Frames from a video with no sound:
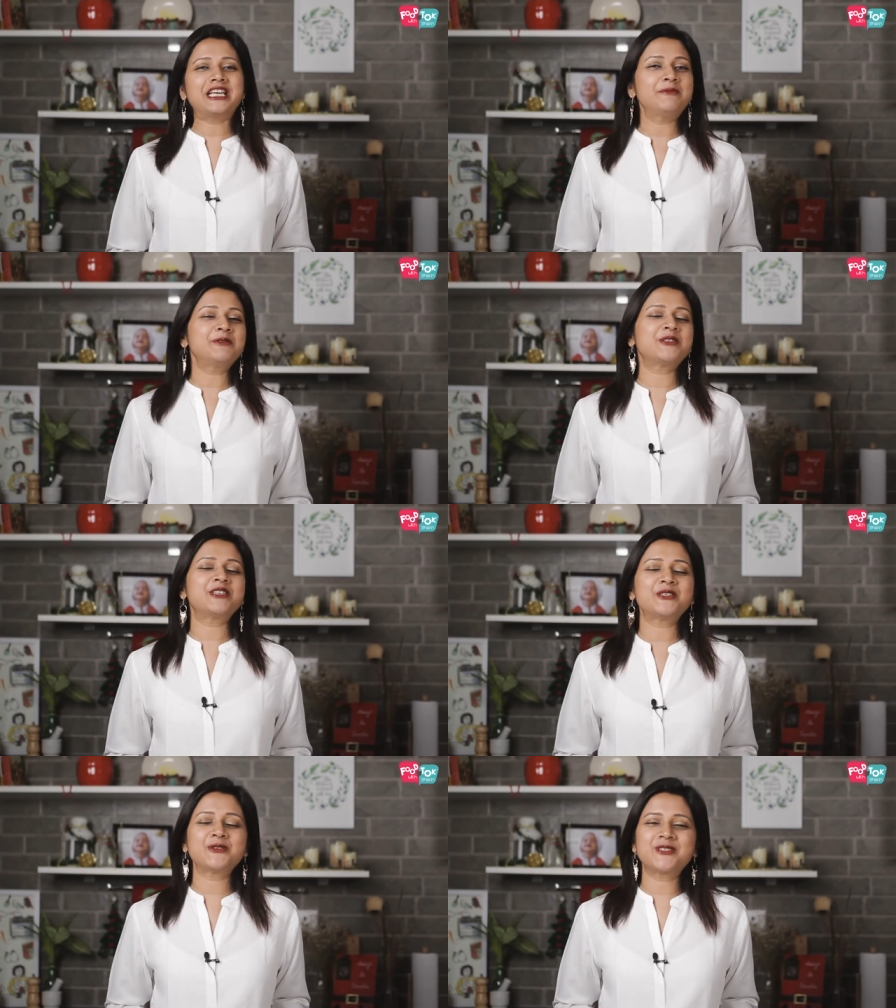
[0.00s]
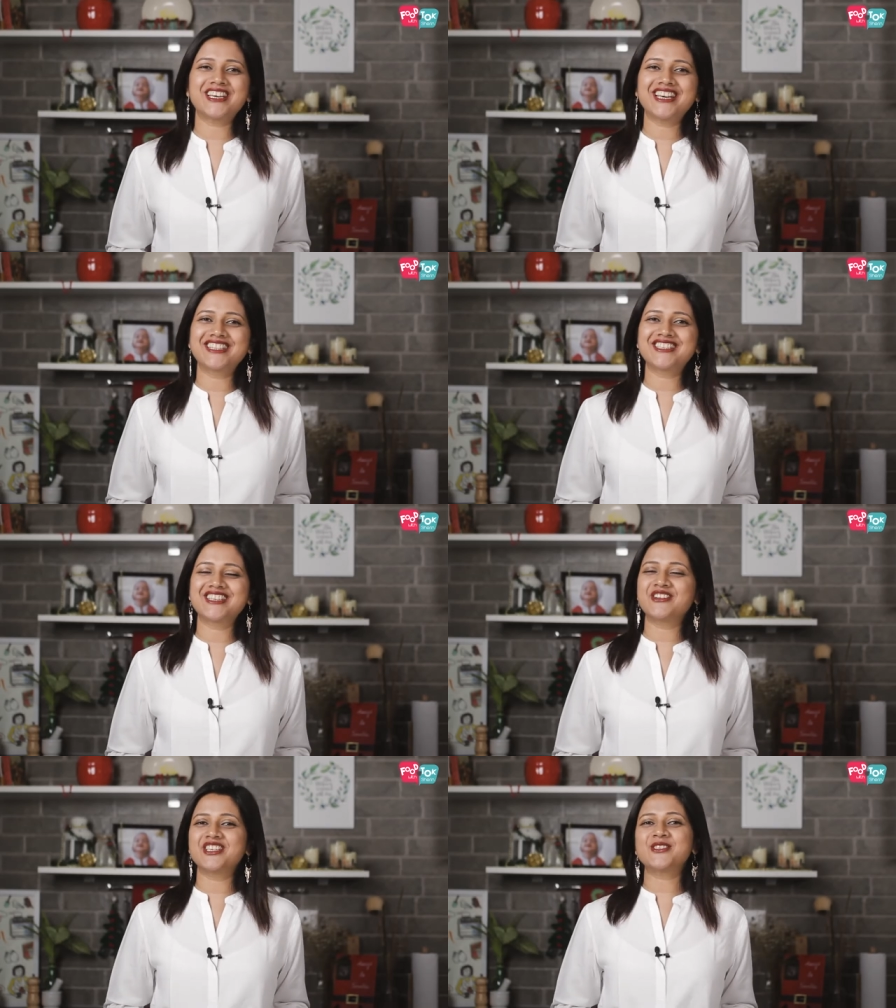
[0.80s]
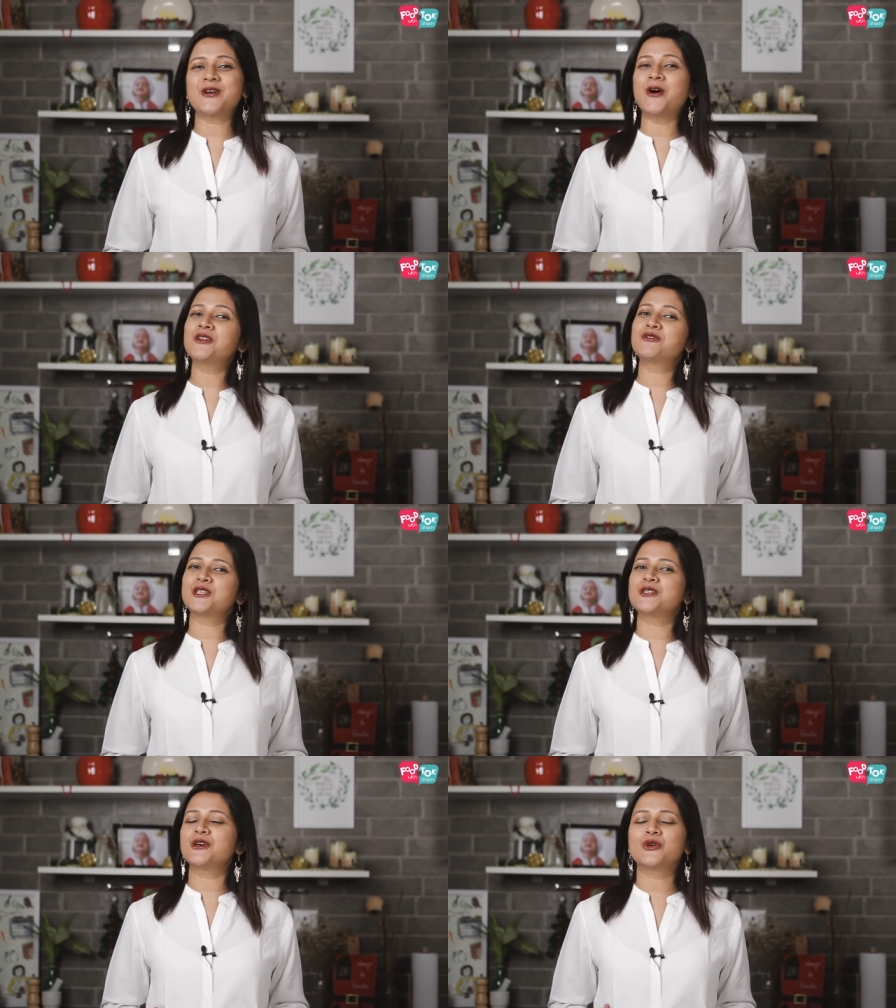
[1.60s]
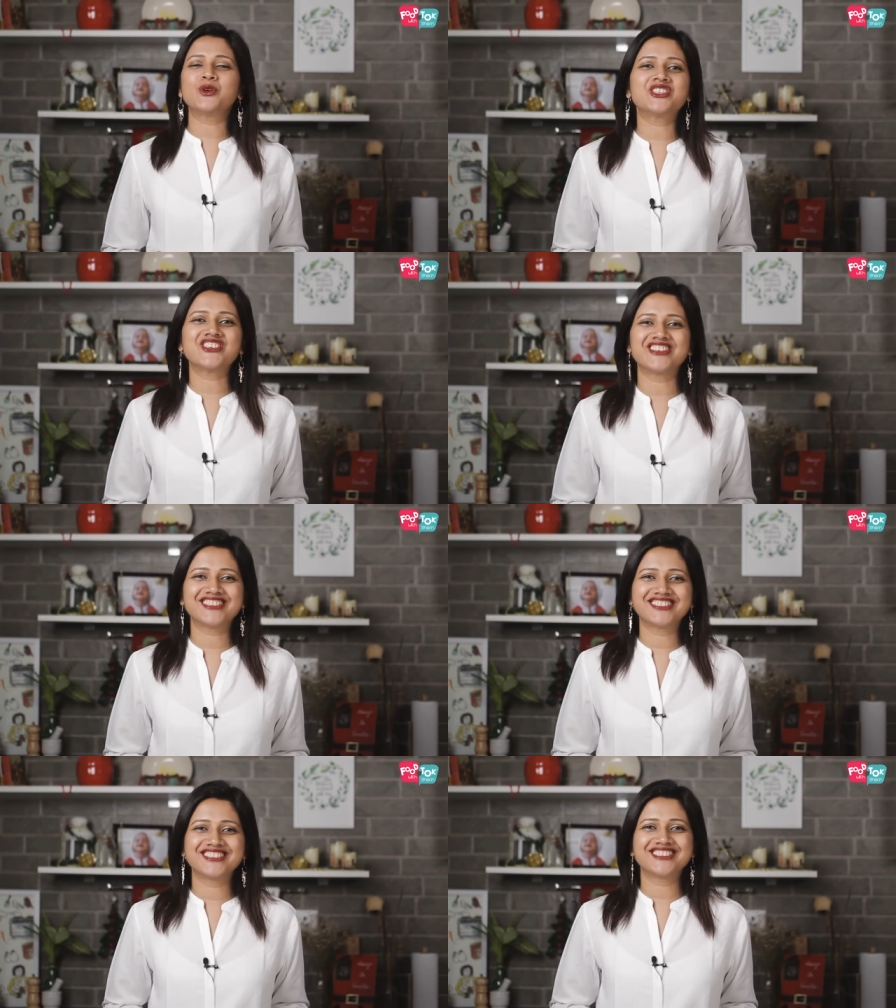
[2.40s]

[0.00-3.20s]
welcome to the Tuesday Health Series on FoodTok with Sherin.